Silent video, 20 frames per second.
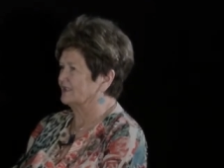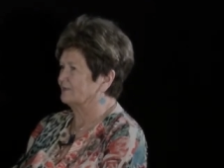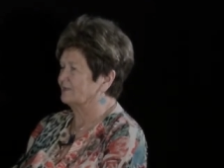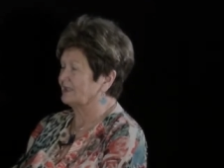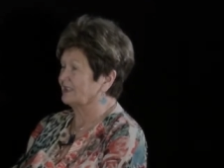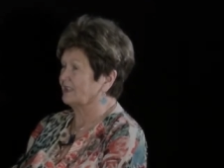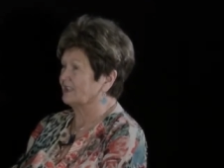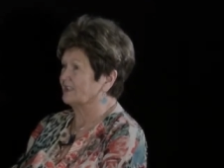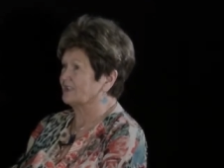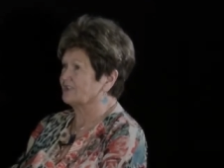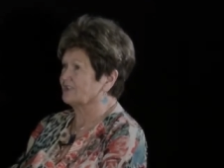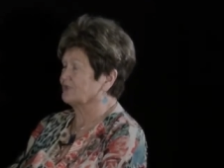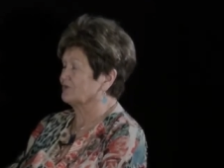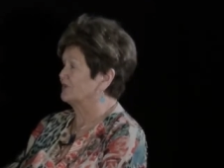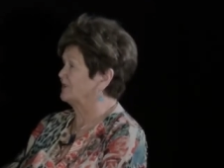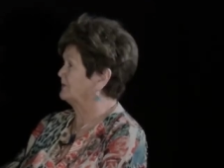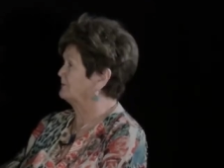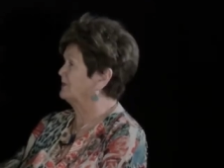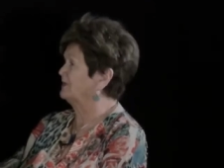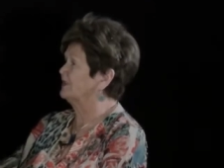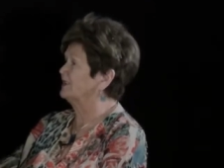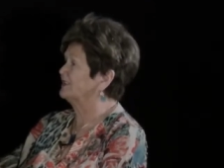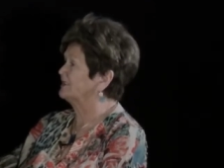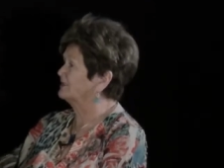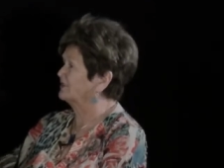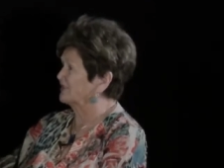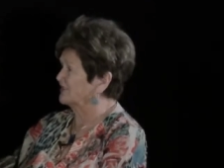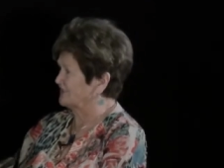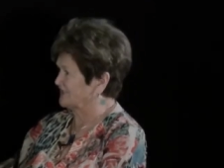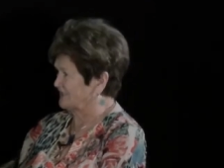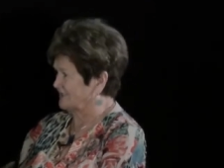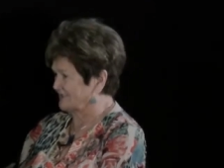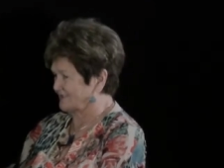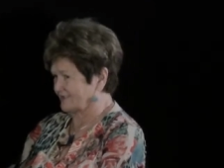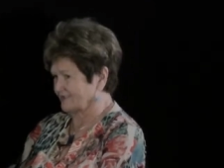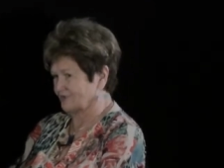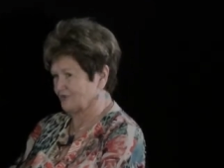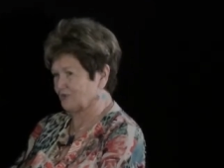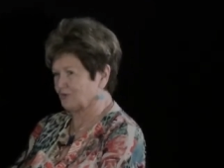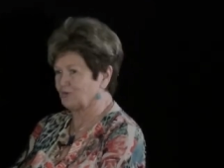Oh my gosh, during the political
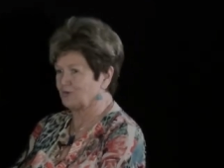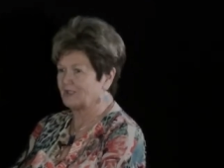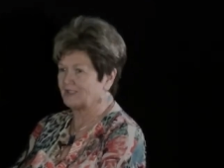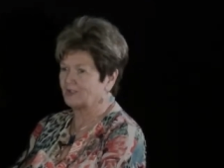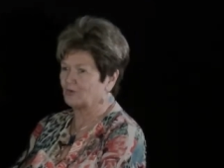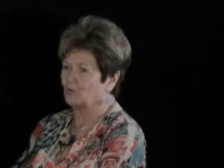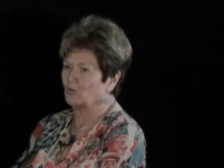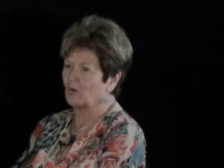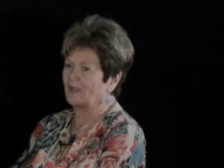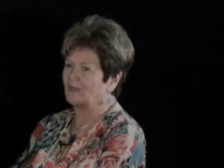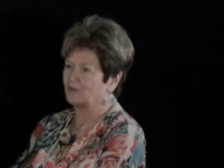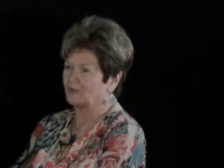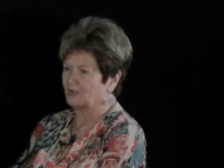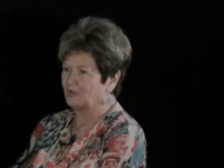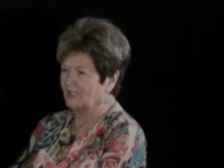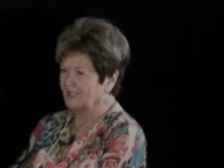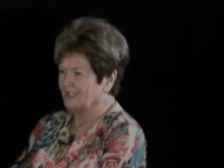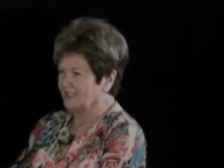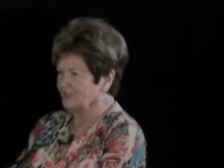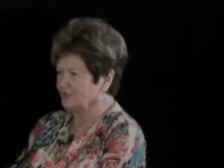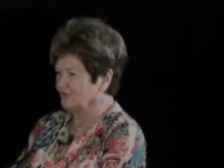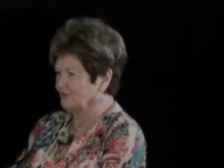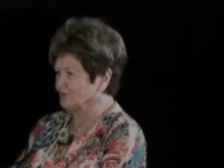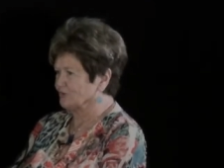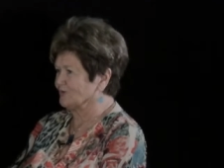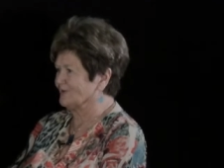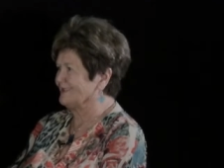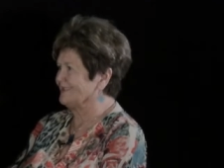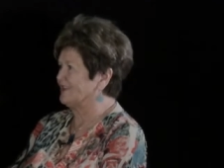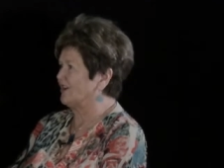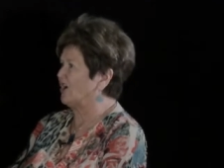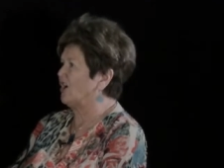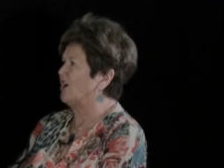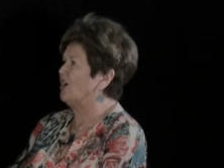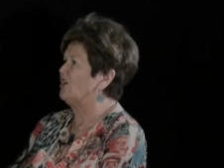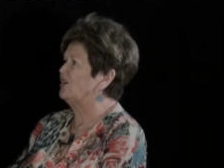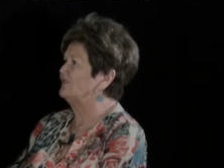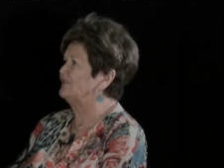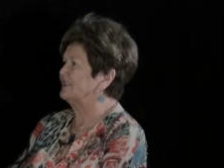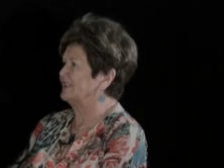season, oh. during the weather, during
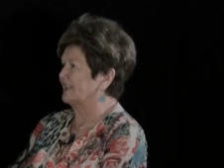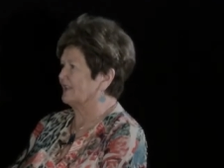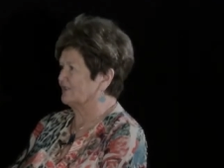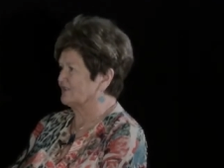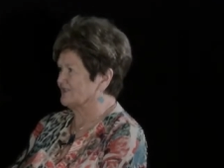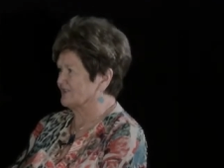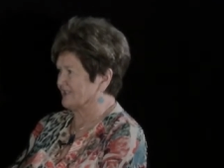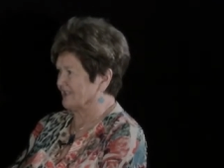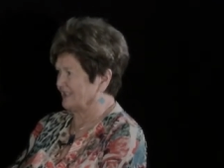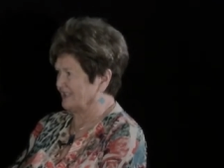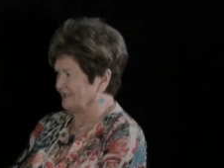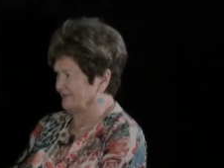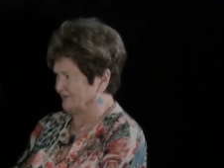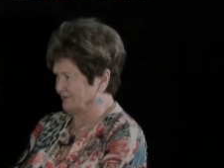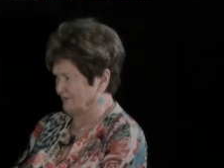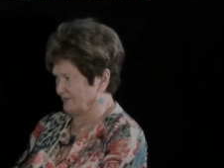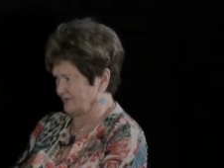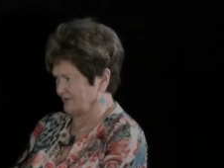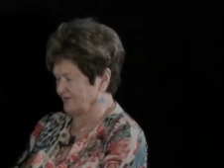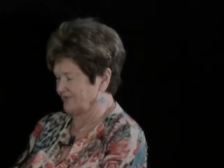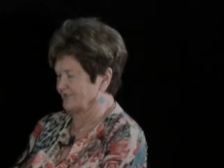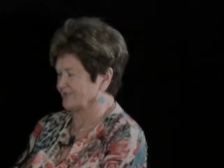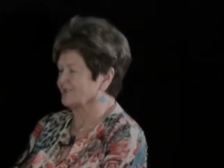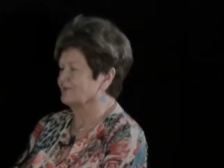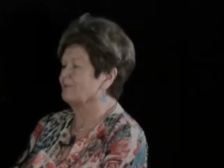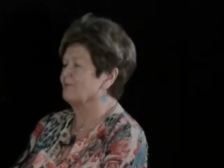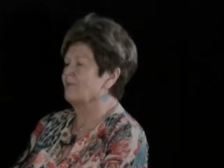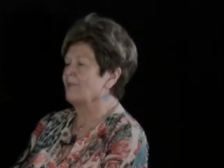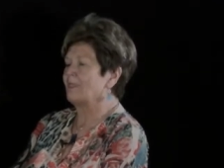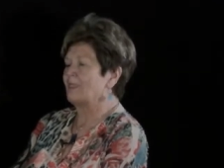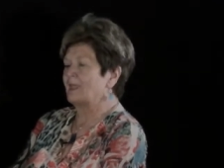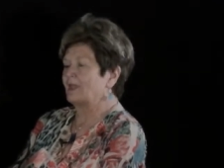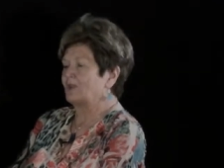all the outside the weather. influences. Sure.